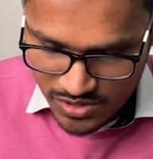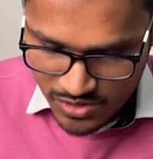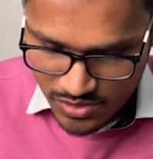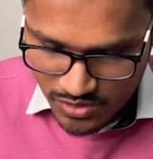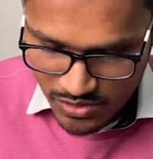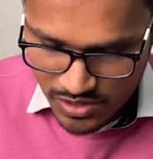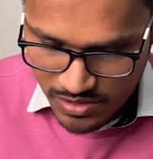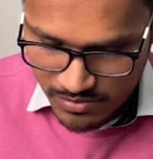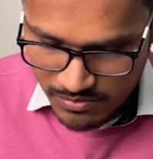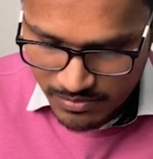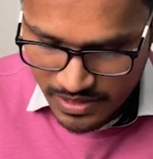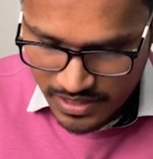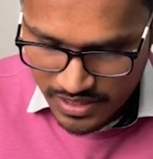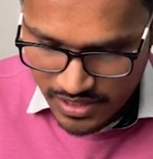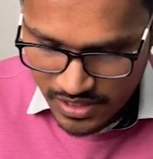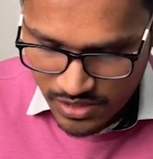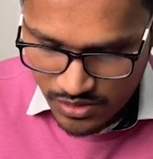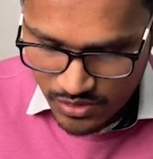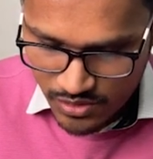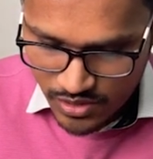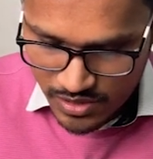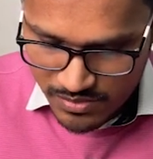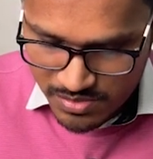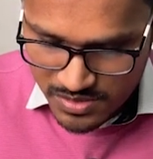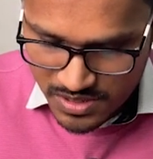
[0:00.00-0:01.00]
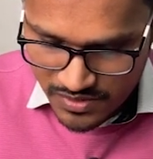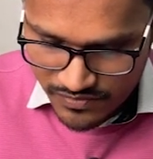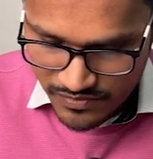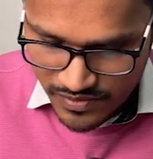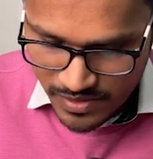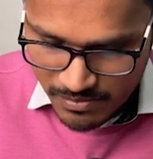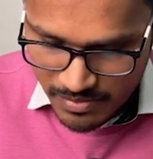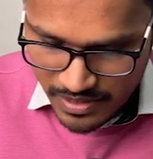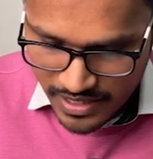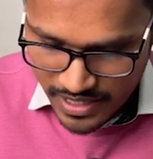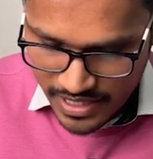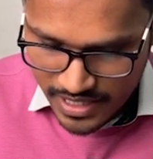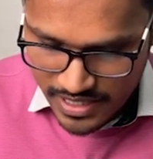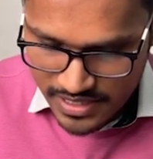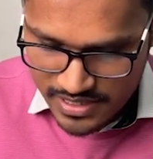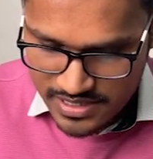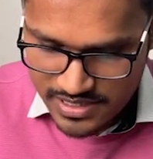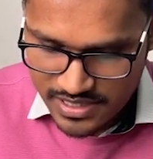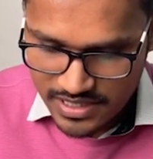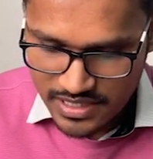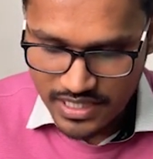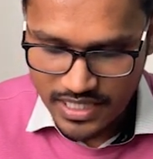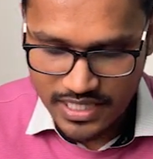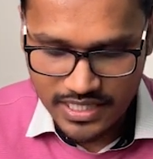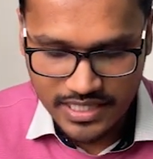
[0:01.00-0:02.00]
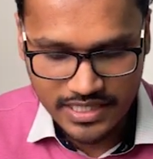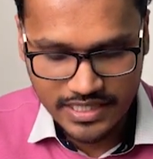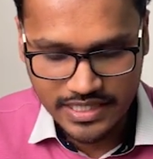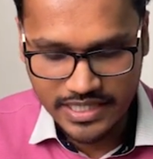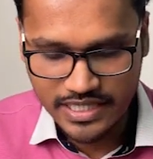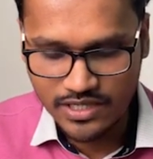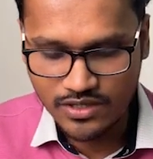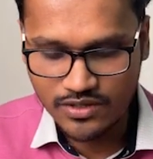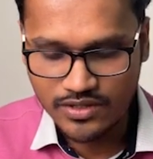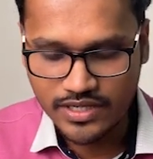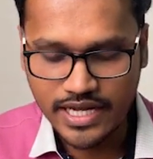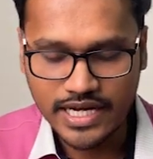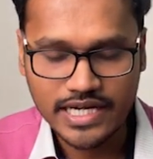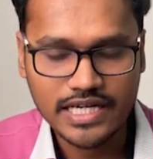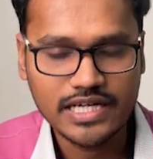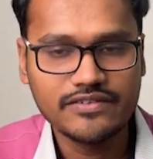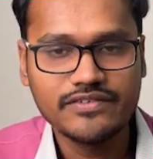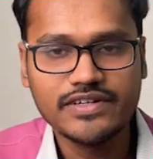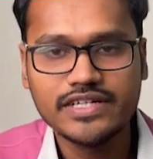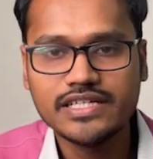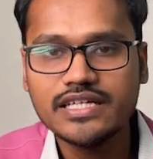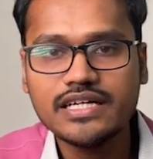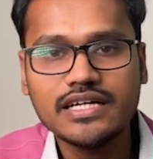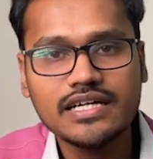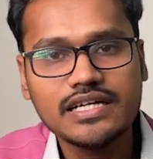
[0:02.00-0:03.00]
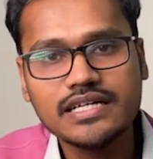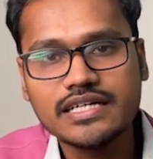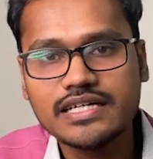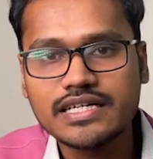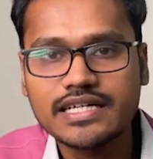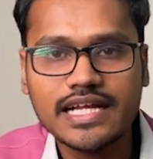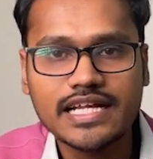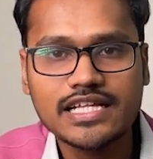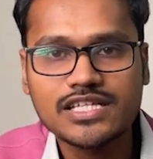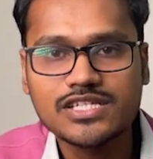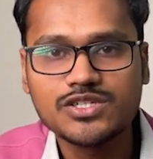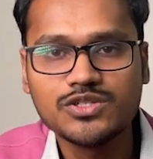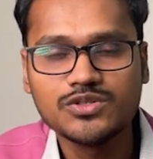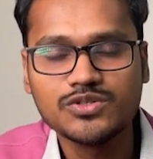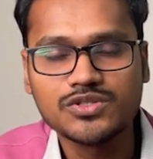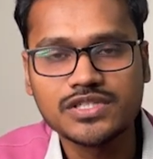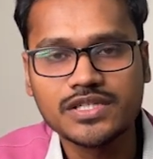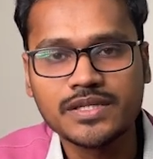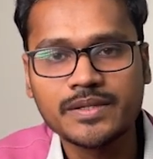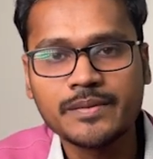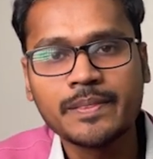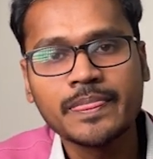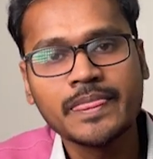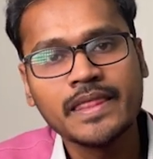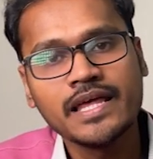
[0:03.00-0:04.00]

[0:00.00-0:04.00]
So the metarhodopsin will be arrested and it cannot activate the transducer.